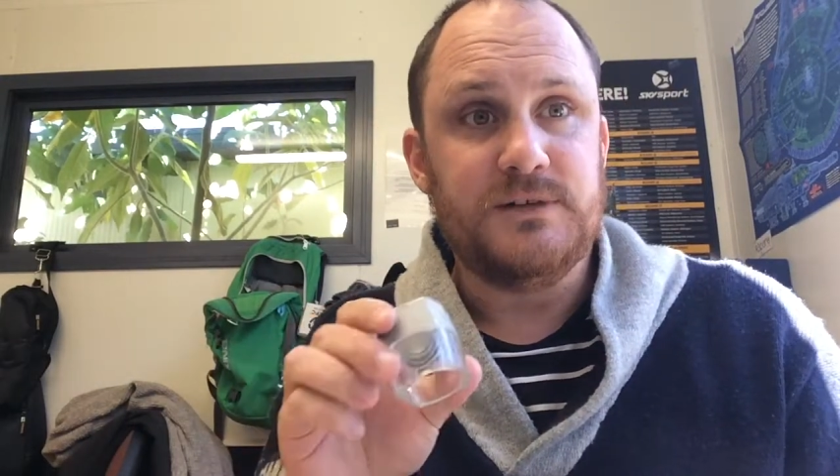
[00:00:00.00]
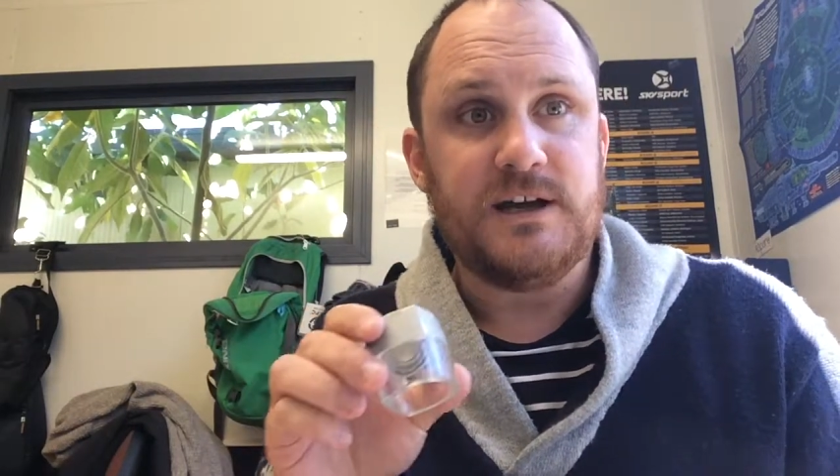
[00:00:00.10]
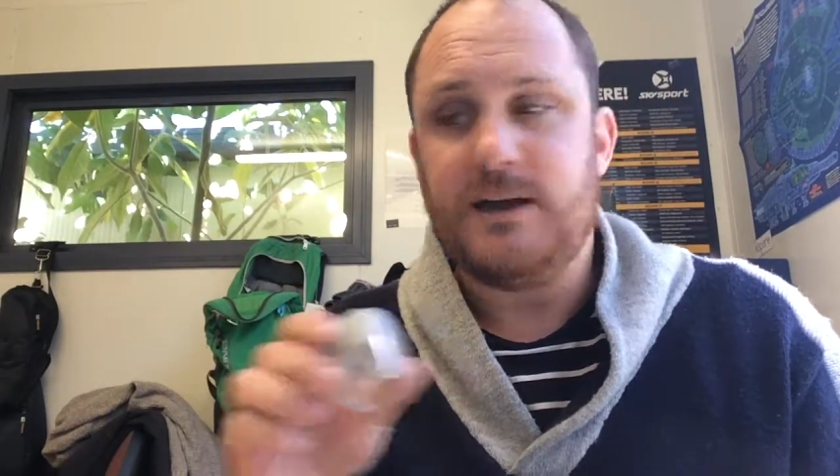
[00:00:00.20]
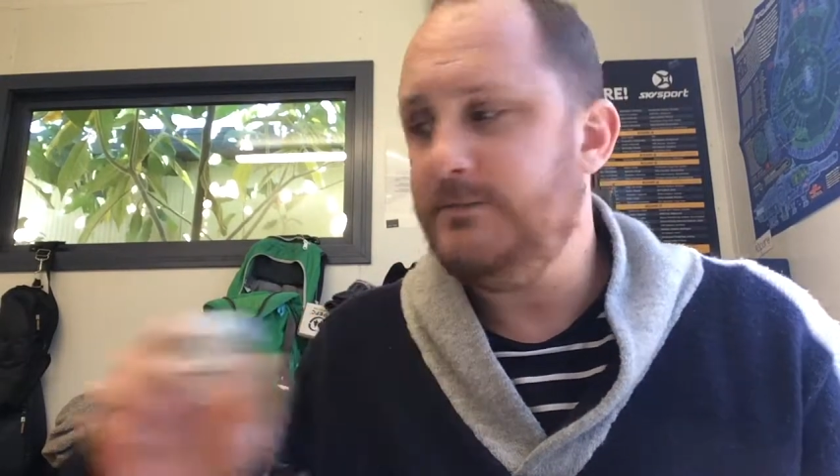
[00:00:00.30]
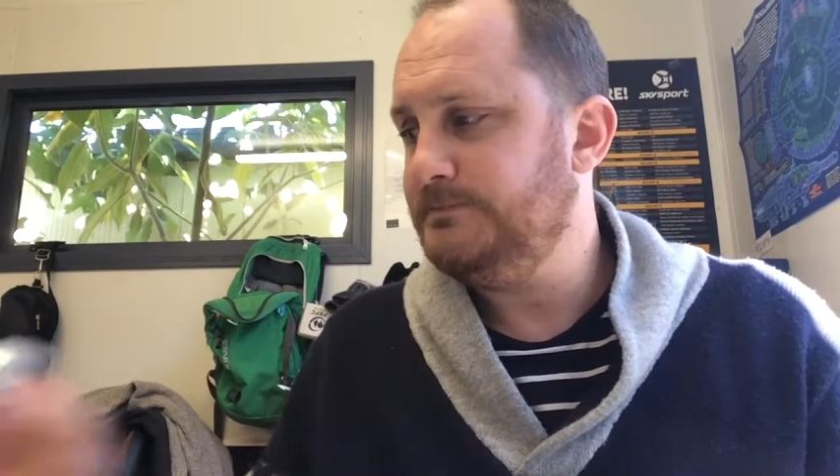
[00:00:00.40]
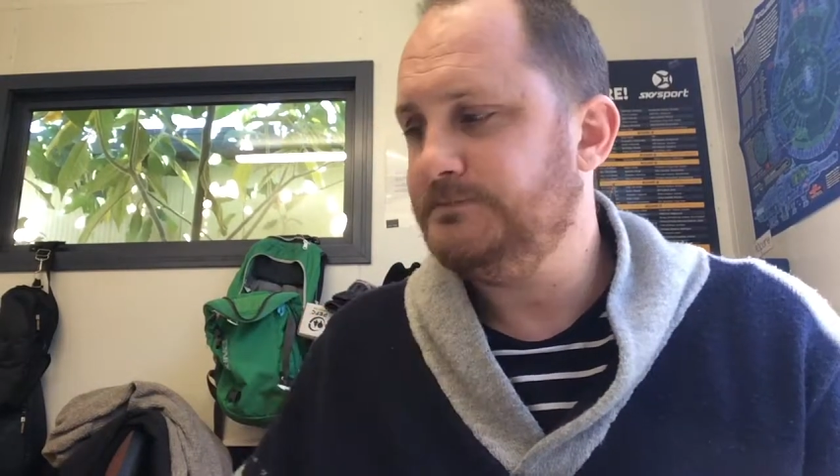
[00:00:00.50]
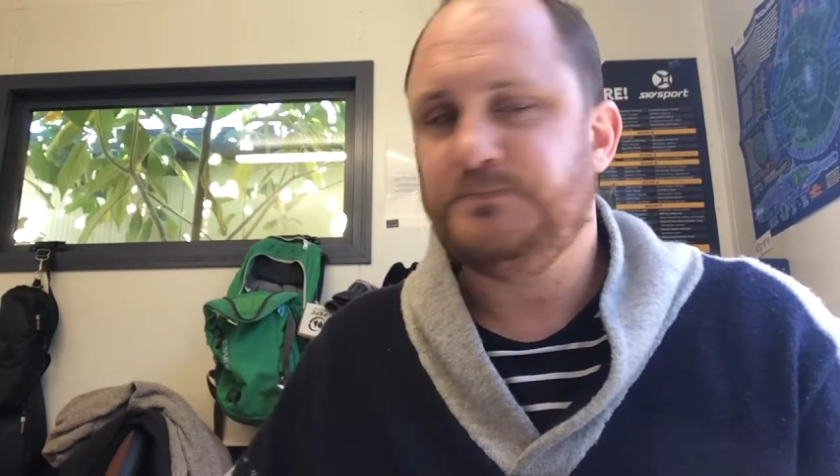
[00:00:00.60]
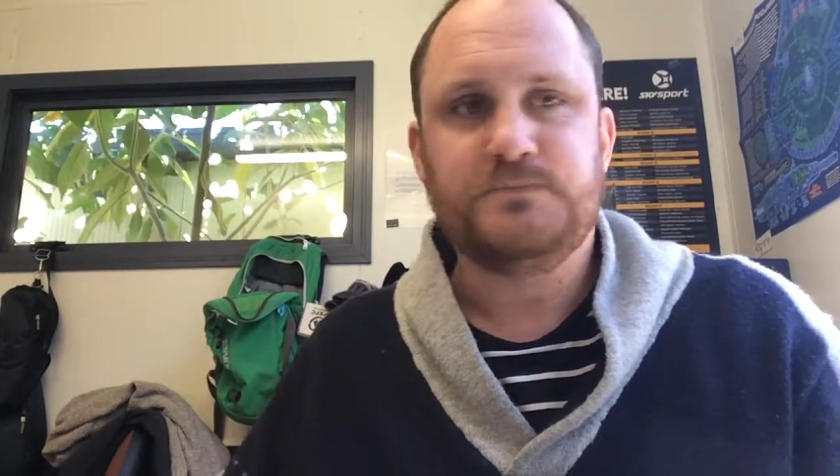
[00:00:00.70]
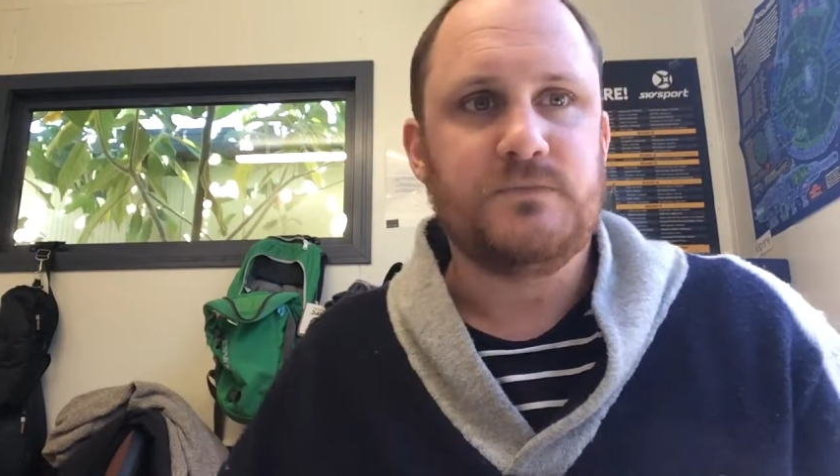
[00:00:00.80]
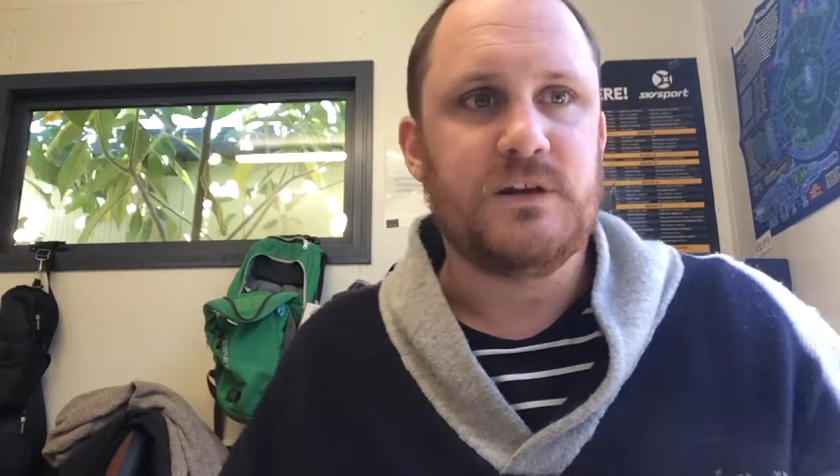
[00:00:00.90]
Okay?
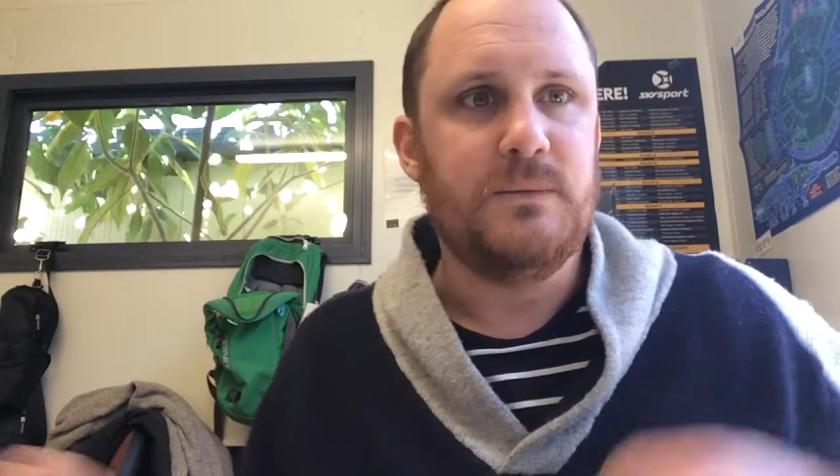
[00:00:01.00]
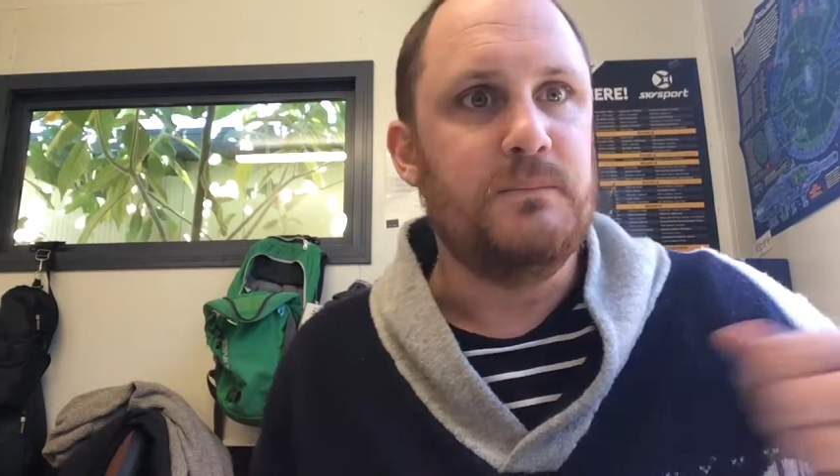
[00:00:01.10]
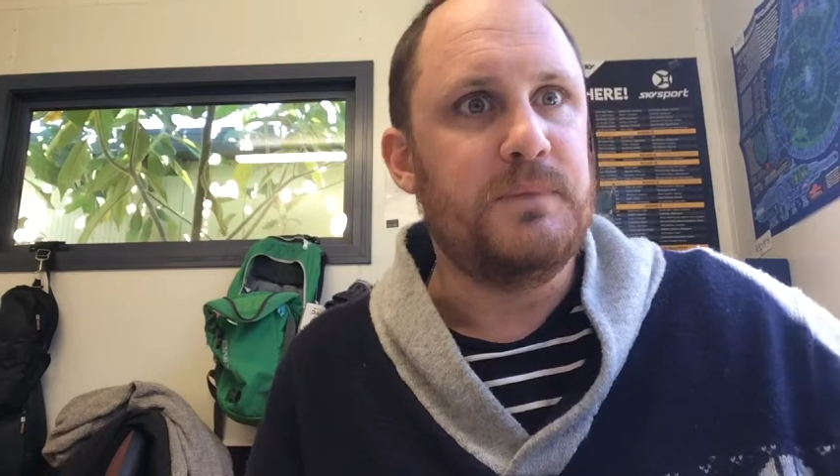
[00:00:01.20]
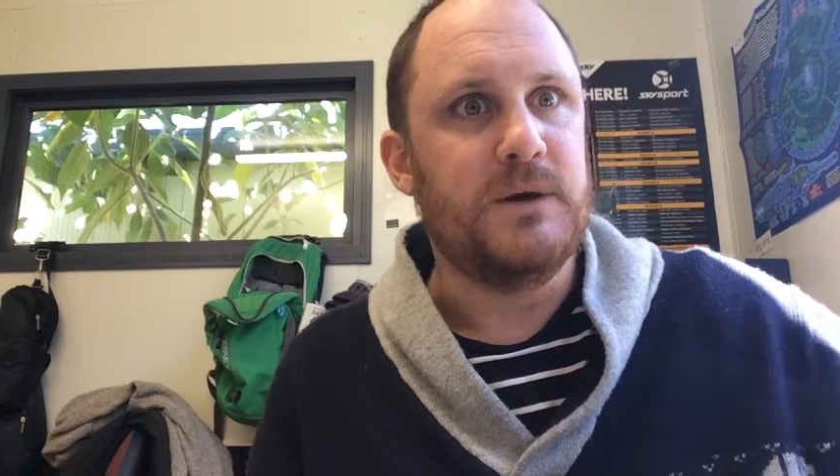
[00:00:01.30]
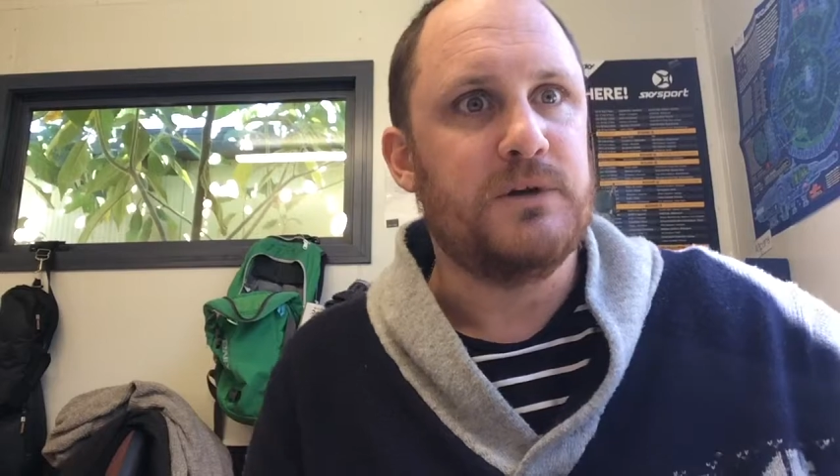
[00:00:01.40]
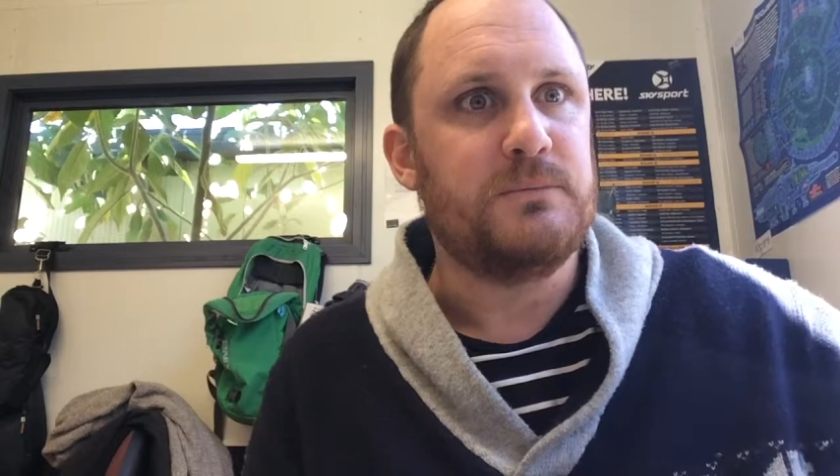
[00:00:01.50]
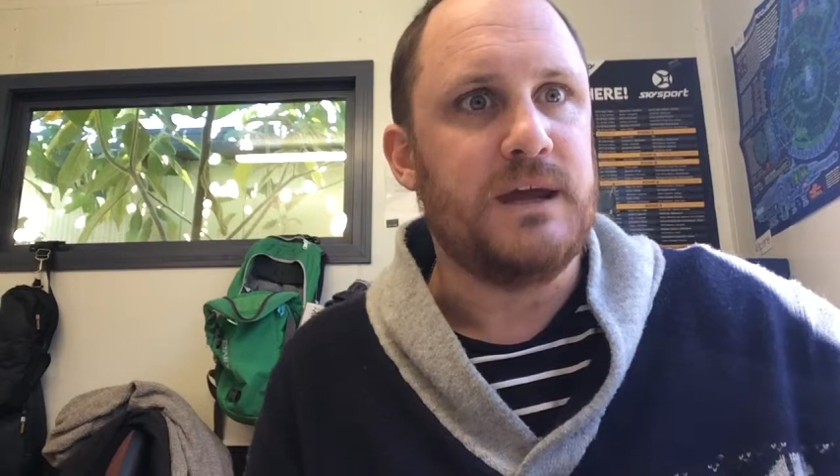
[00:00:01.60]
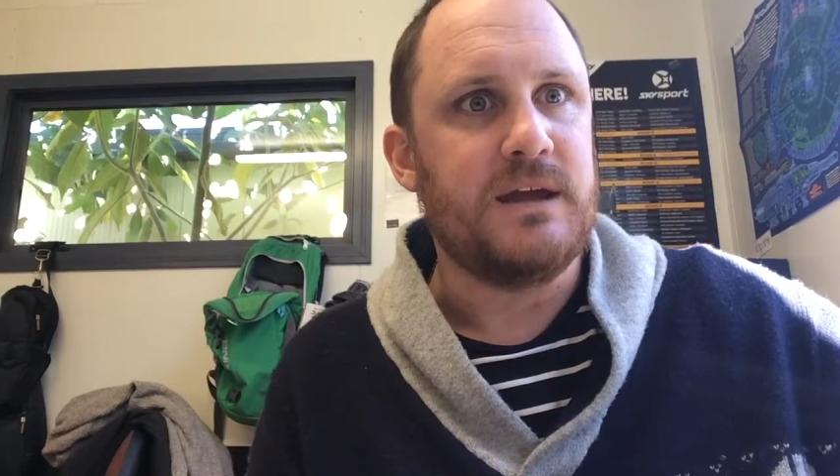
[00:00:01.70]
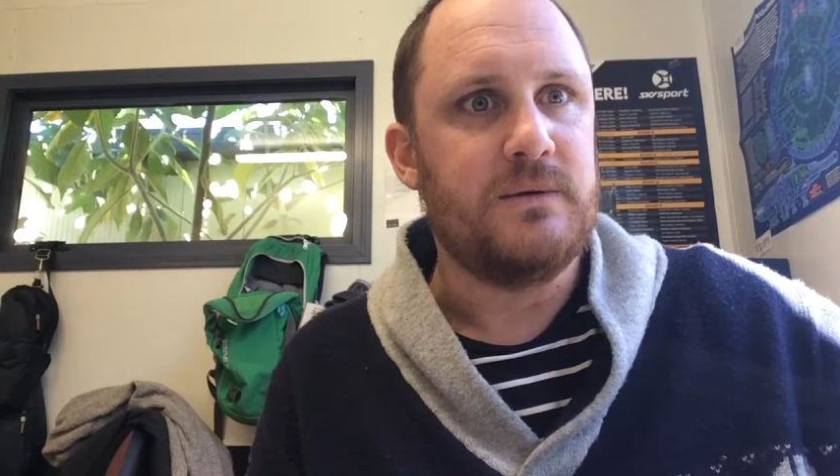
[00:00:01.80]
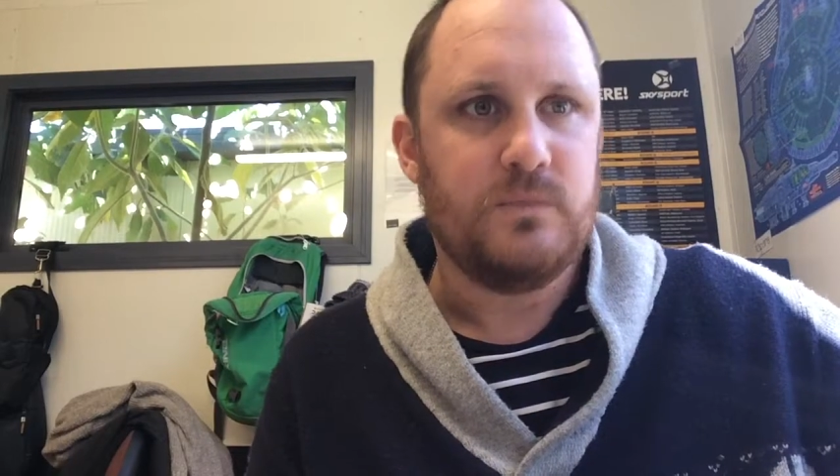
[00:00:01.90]
Bear with
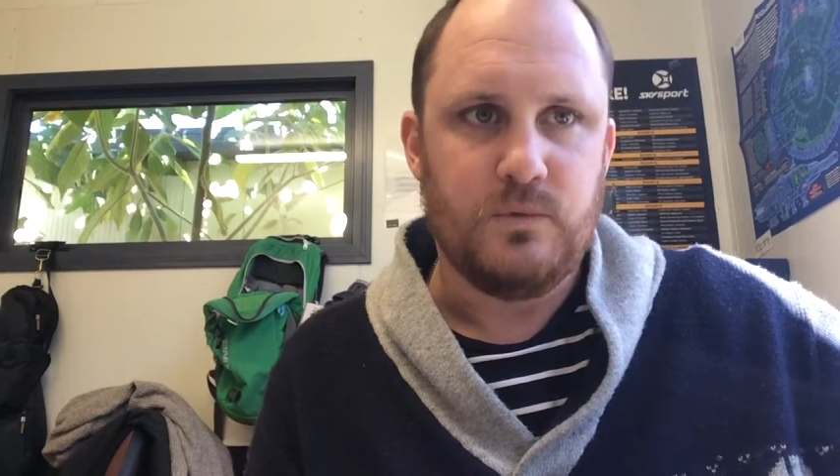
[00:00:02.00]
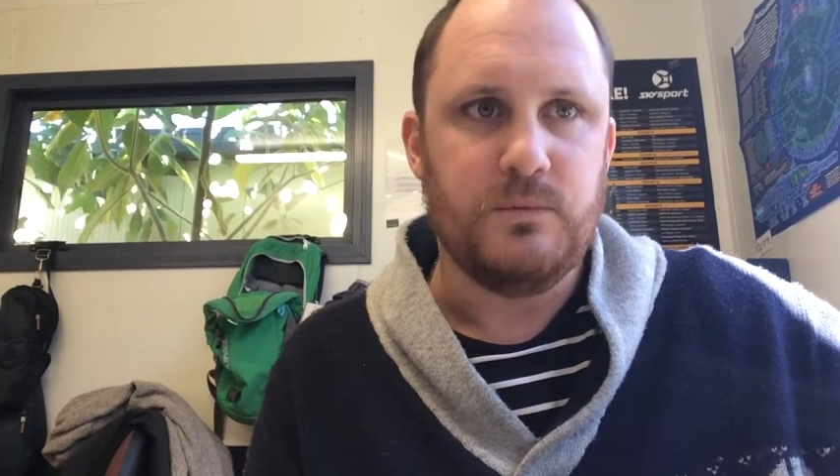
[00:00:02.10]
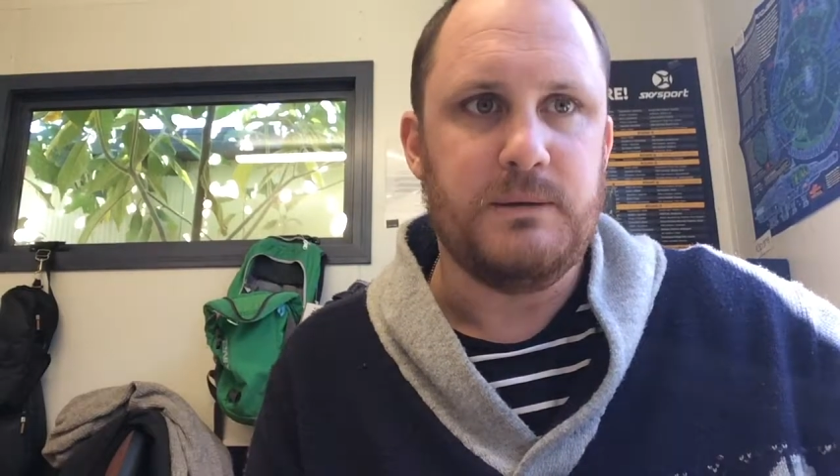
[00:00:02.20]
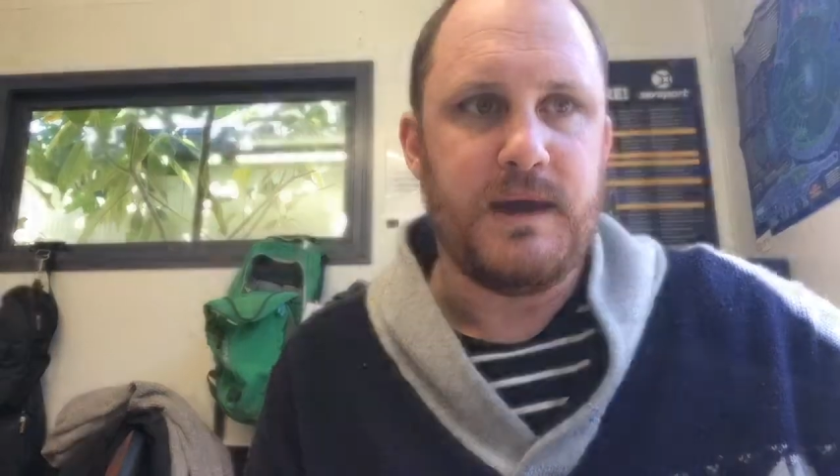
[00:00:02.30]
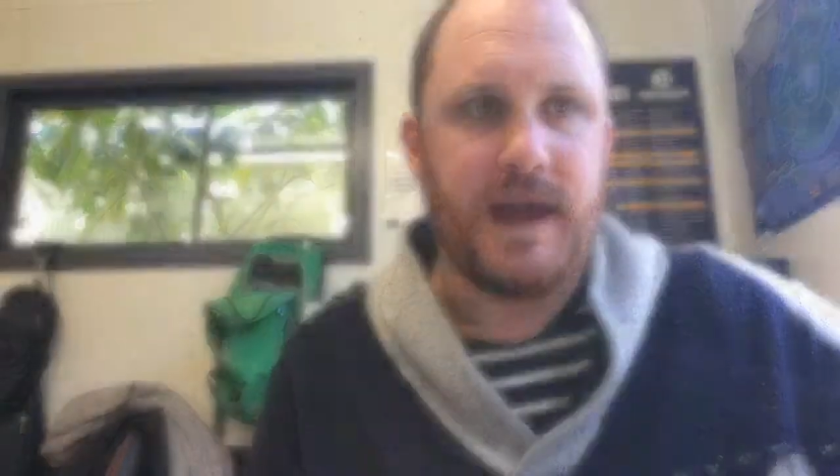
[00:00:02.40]
me. We'll be